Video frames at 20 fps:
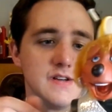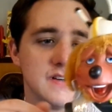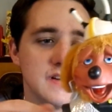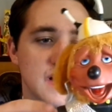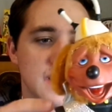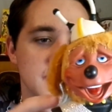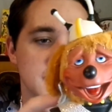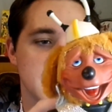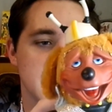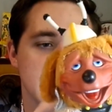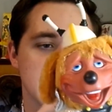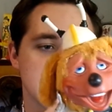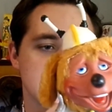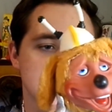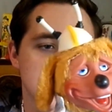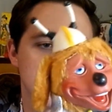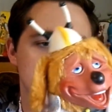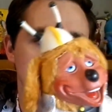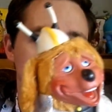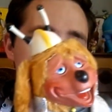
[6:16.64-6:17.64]
And then he has
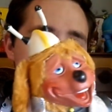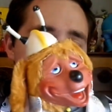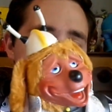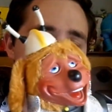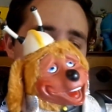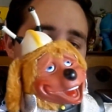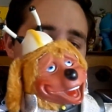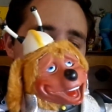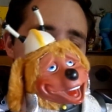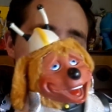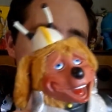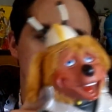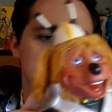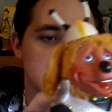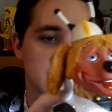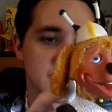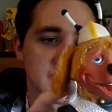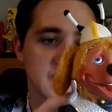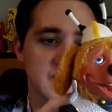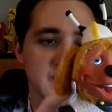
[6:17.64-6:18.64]
this little Velcro piece
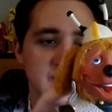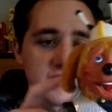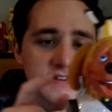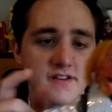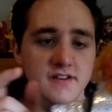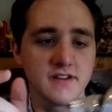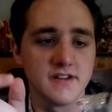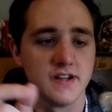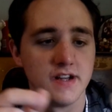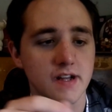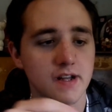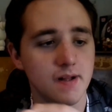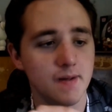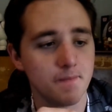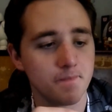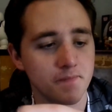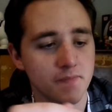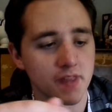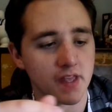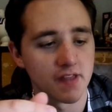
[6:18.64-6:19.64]
right here.
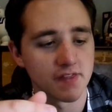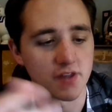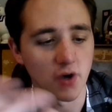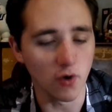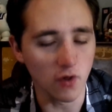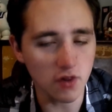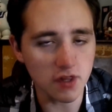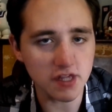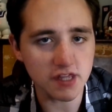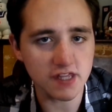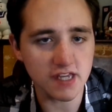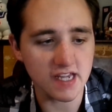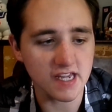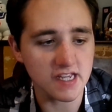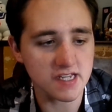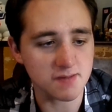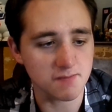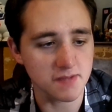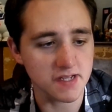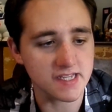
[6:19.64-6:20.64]
The only thing
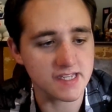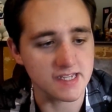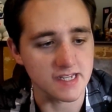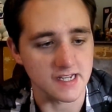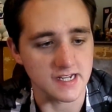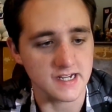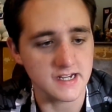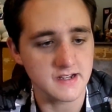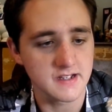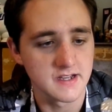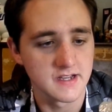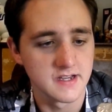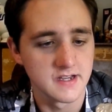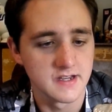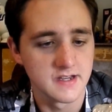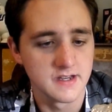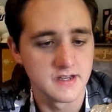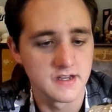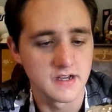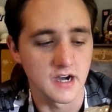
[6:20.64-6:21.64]
he's missing,
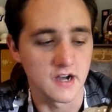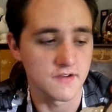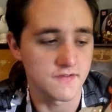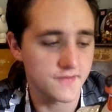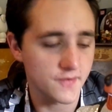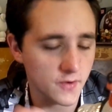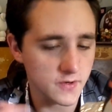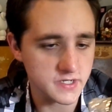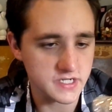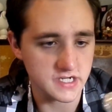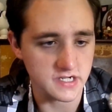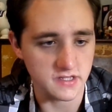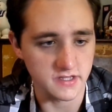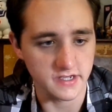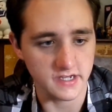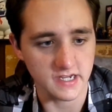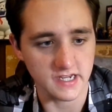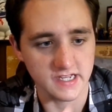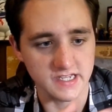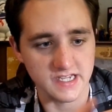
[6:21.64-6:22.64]

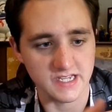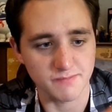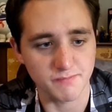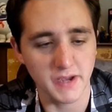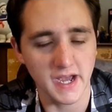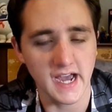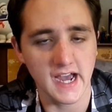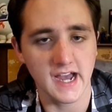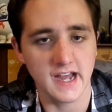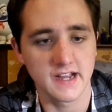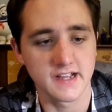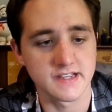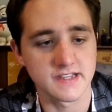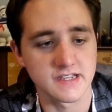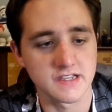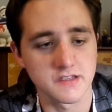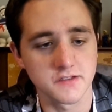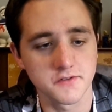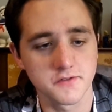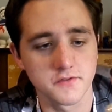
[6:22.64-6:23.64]
unfortunately, is his
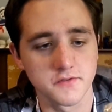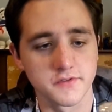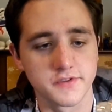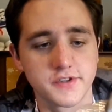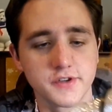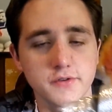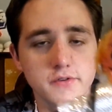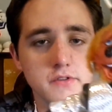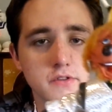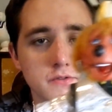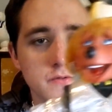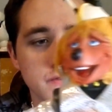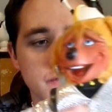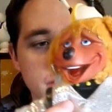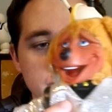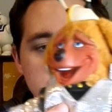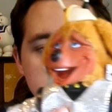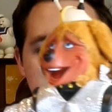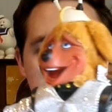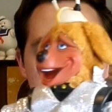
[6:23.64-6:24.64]
little Dook
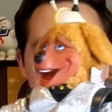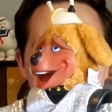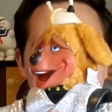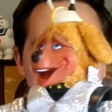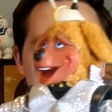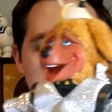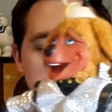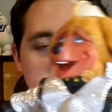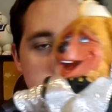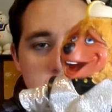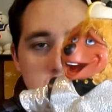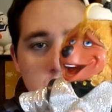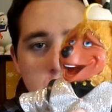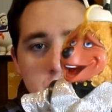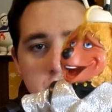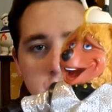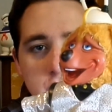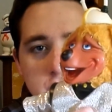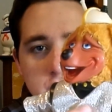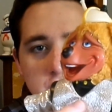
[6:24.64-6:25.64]
LaRue, you know,
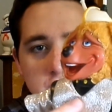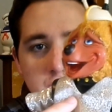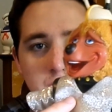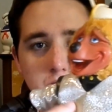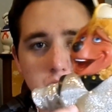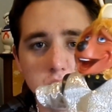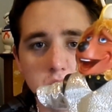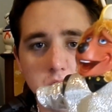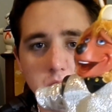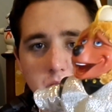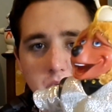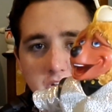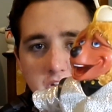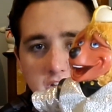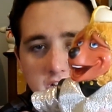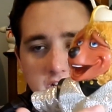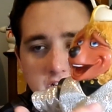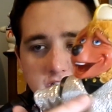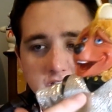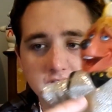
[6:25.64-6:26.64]
emblem, I
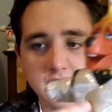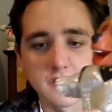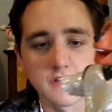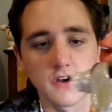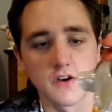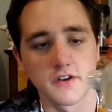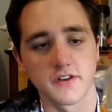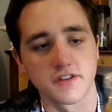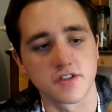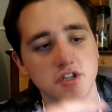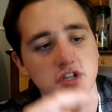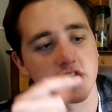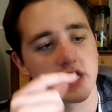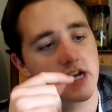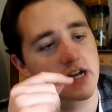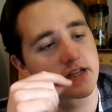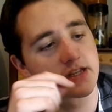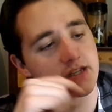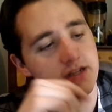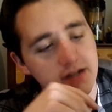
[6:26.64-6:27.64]
guess, on his
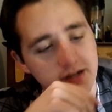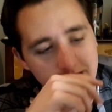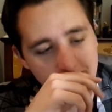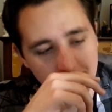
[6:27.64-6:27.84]
chest.